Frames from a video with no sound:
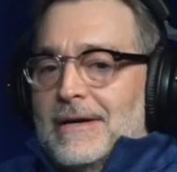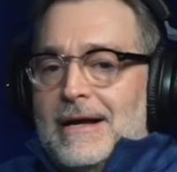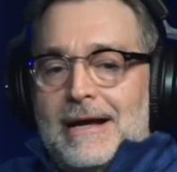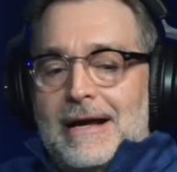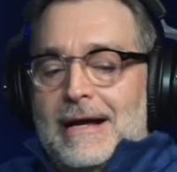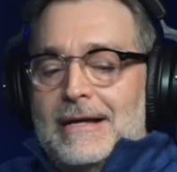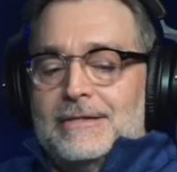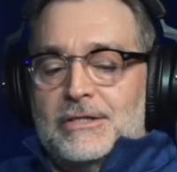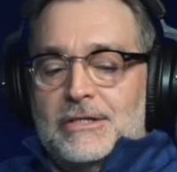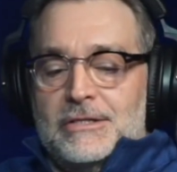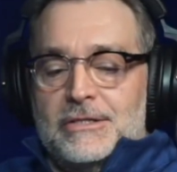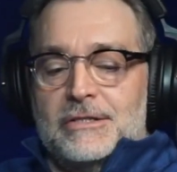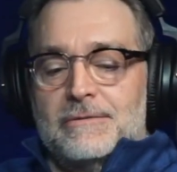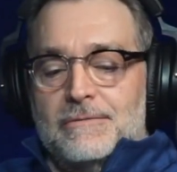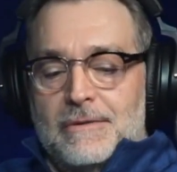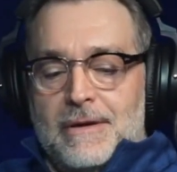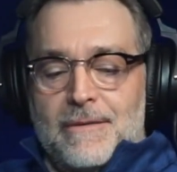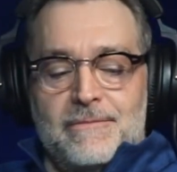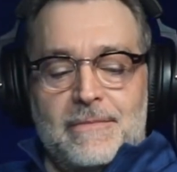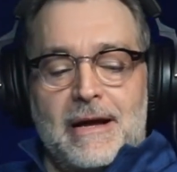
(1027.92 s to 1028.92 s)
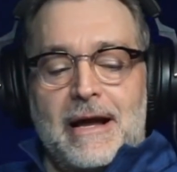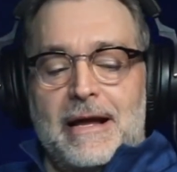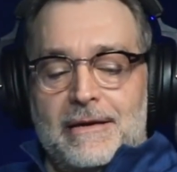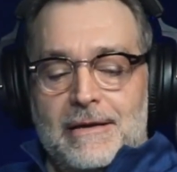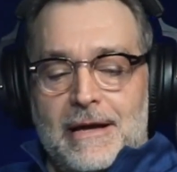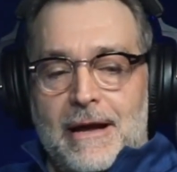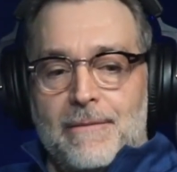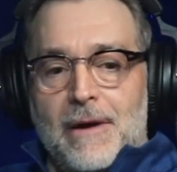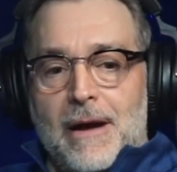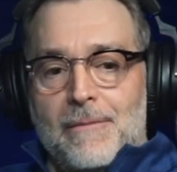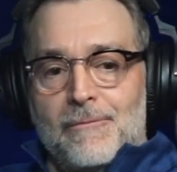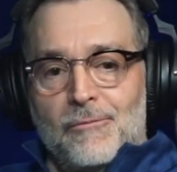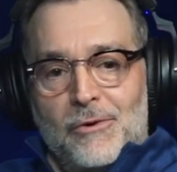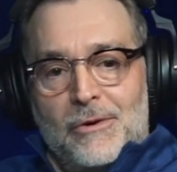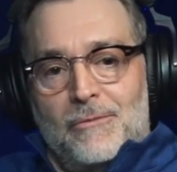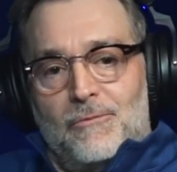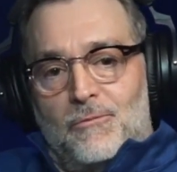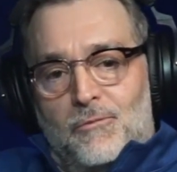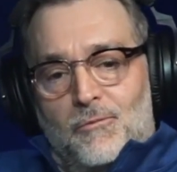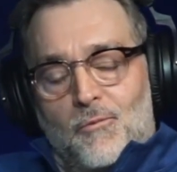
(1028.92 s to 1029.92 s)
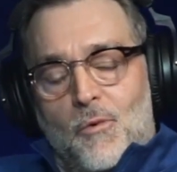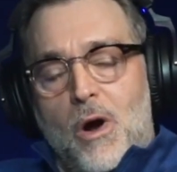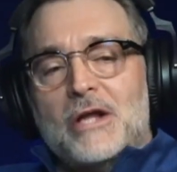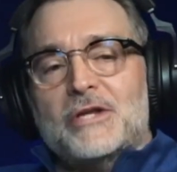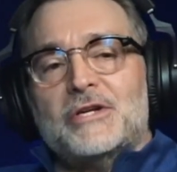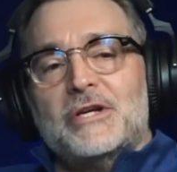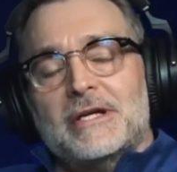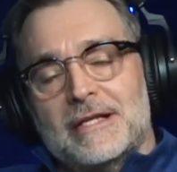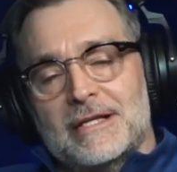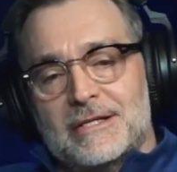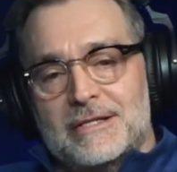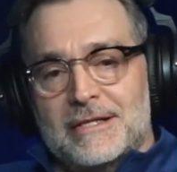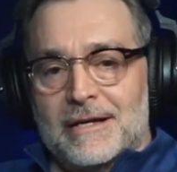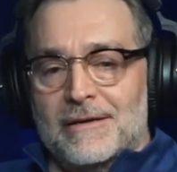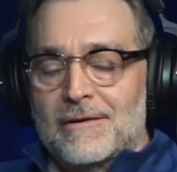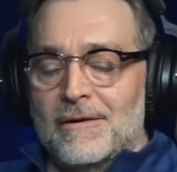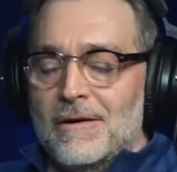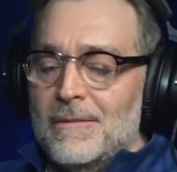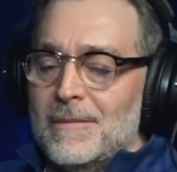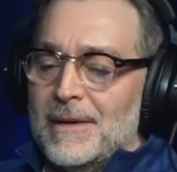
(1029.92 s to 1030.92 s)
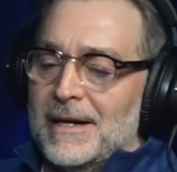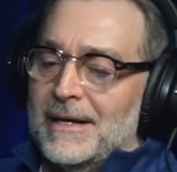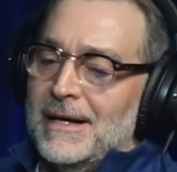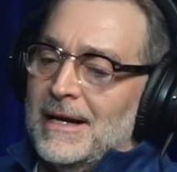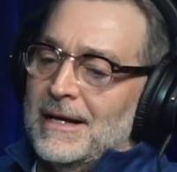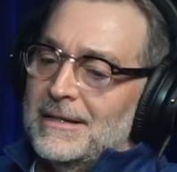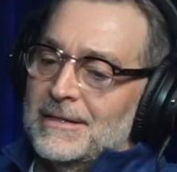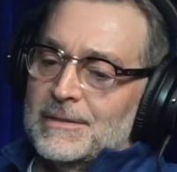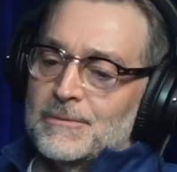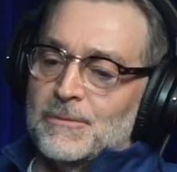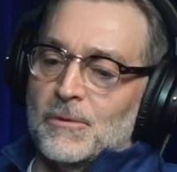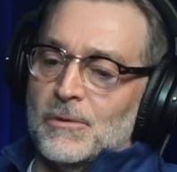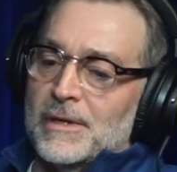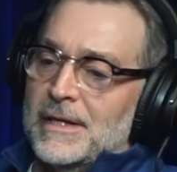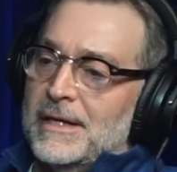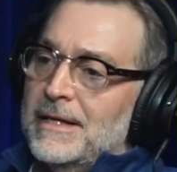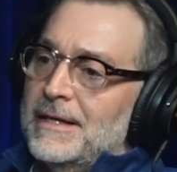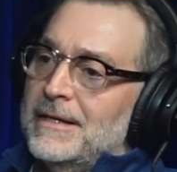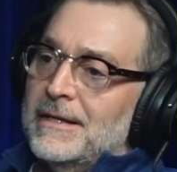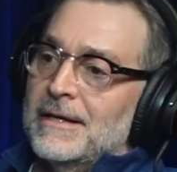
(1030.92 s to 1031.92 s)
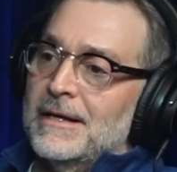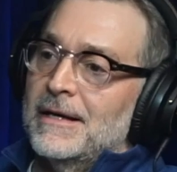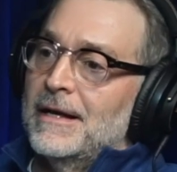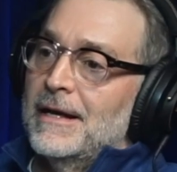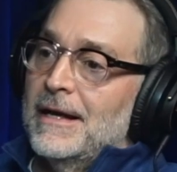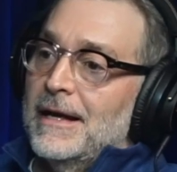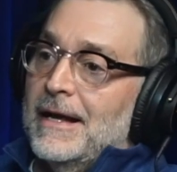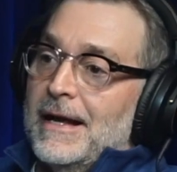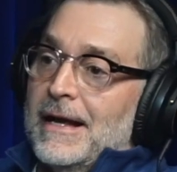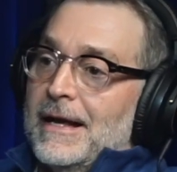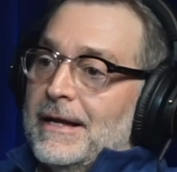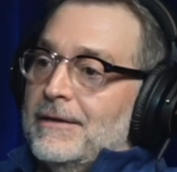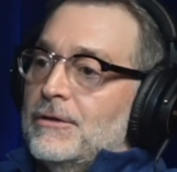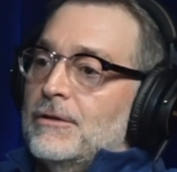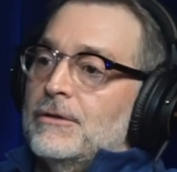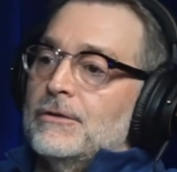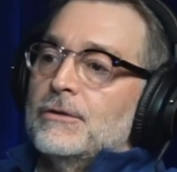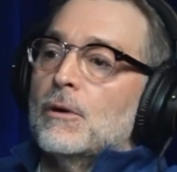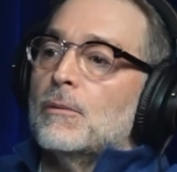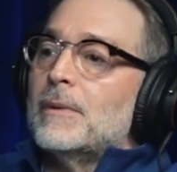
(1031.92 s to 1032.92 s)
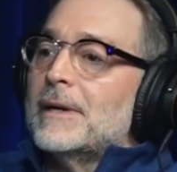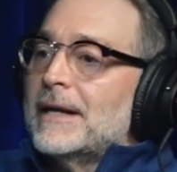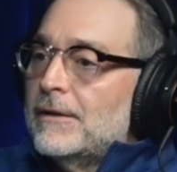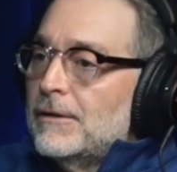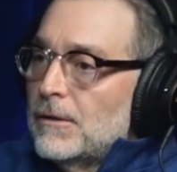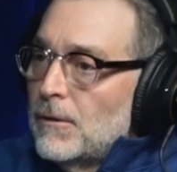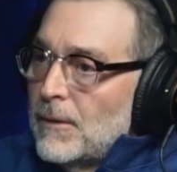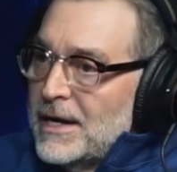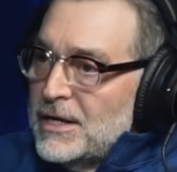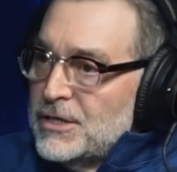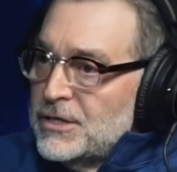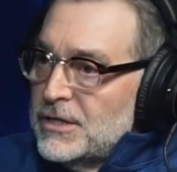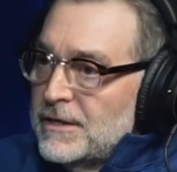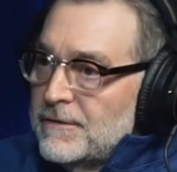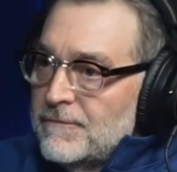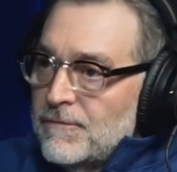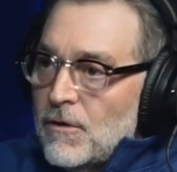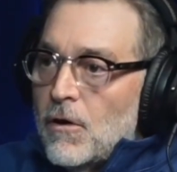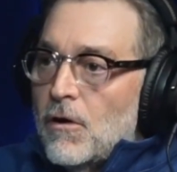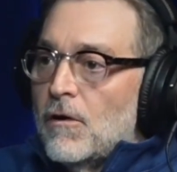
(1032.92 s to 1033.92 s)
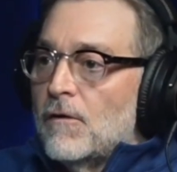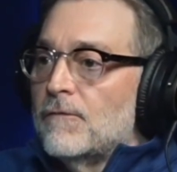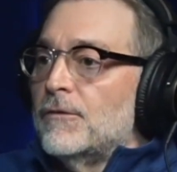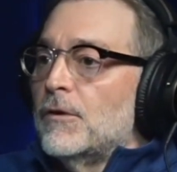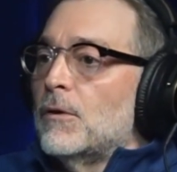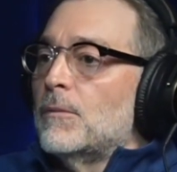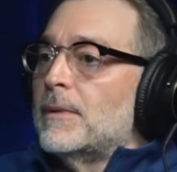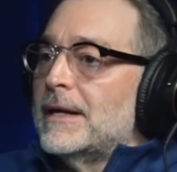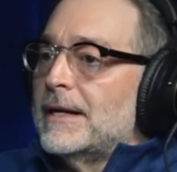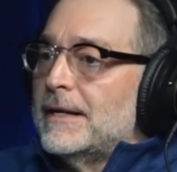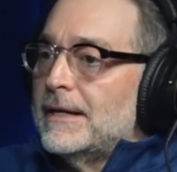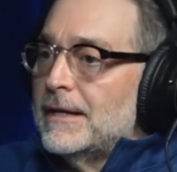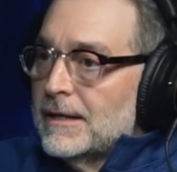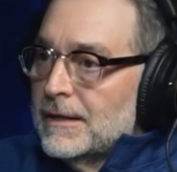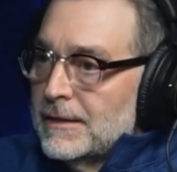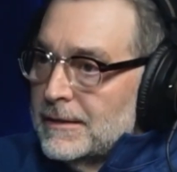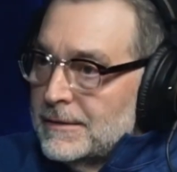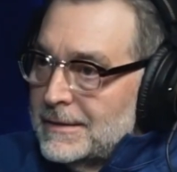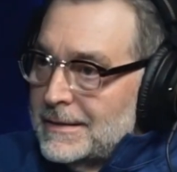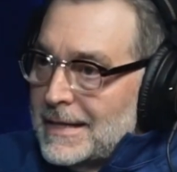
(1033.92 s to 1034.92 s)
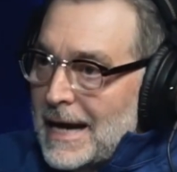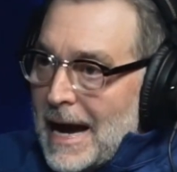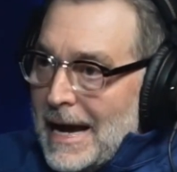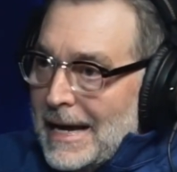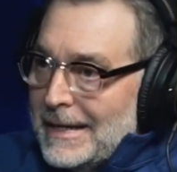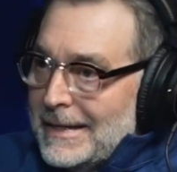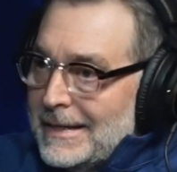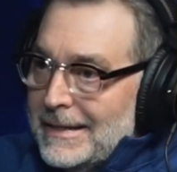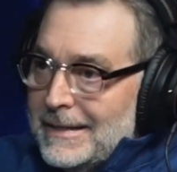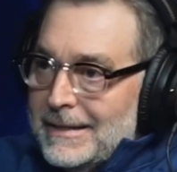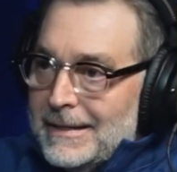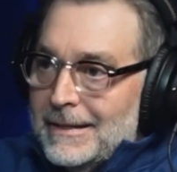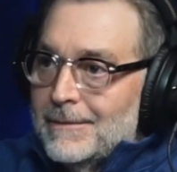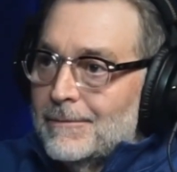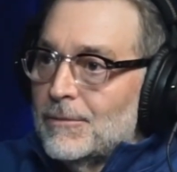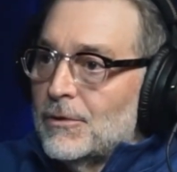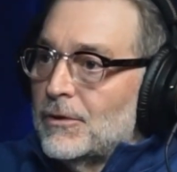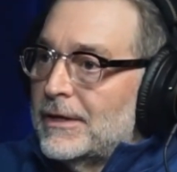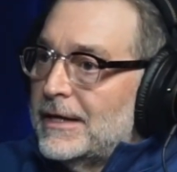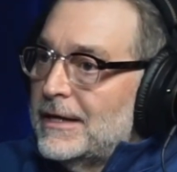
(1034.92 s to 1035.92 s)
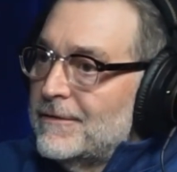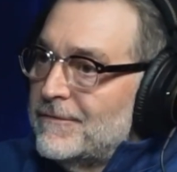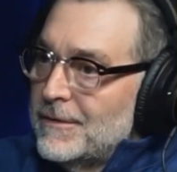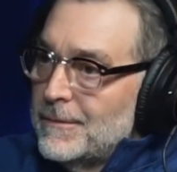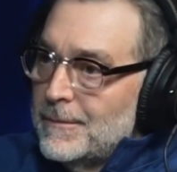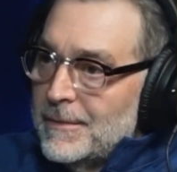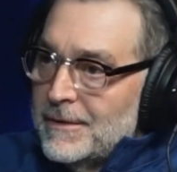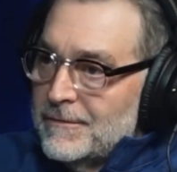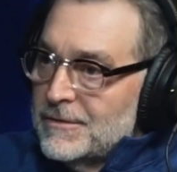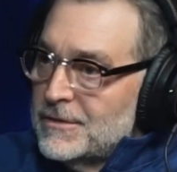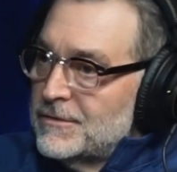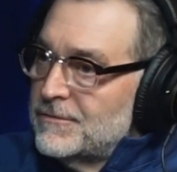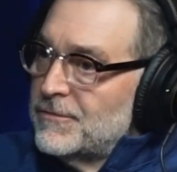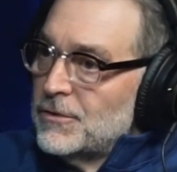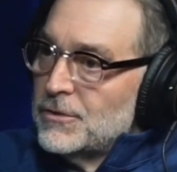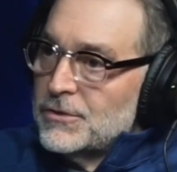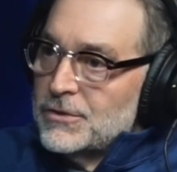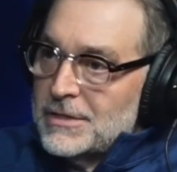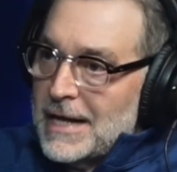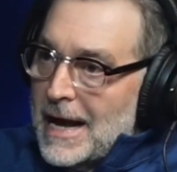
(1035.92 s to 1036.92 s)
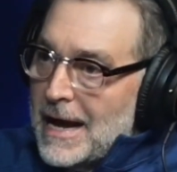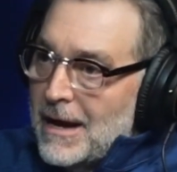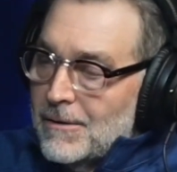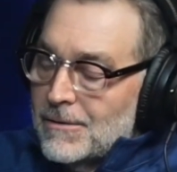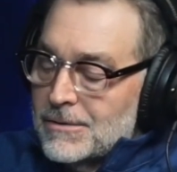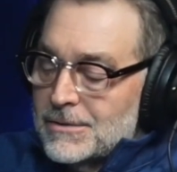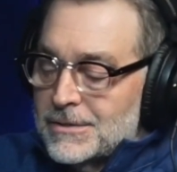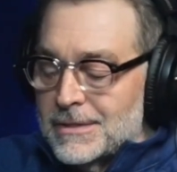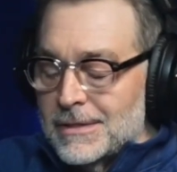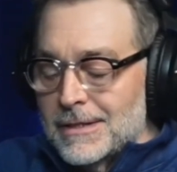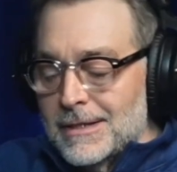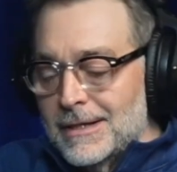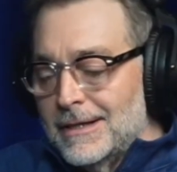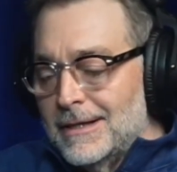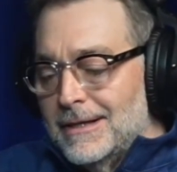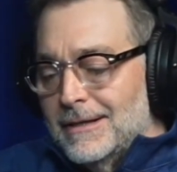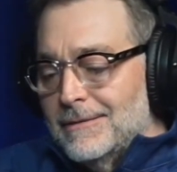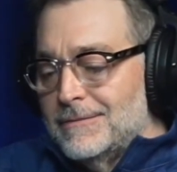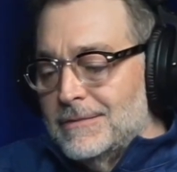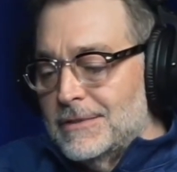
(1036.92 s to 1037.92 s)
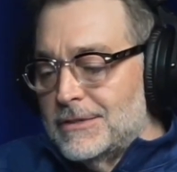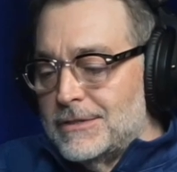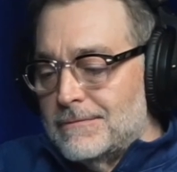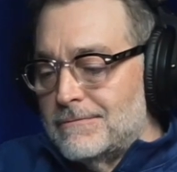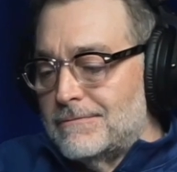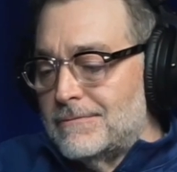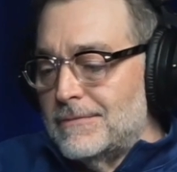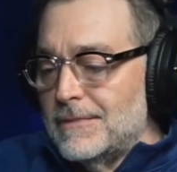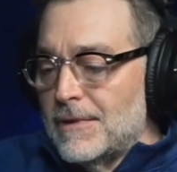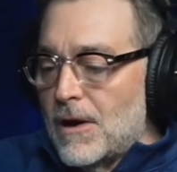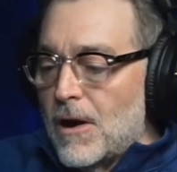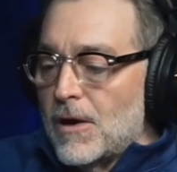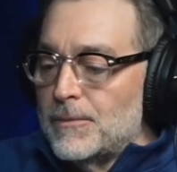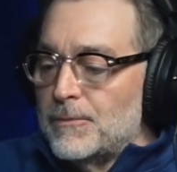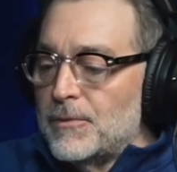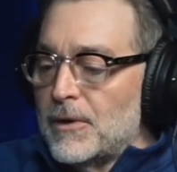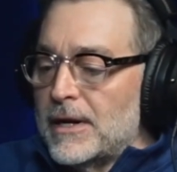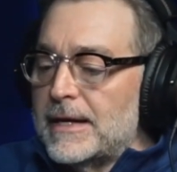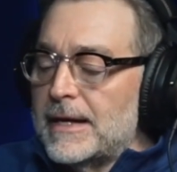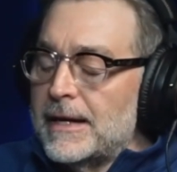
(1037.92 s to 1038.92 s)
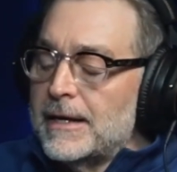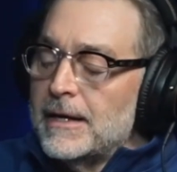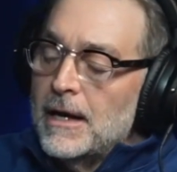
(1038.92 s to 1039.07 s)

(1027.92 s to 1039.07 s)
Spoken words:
I'm watching this thing. Oh my God, this poor kid, and no agent involved, nobody to guide him or give him his first house. Just heartbreaking.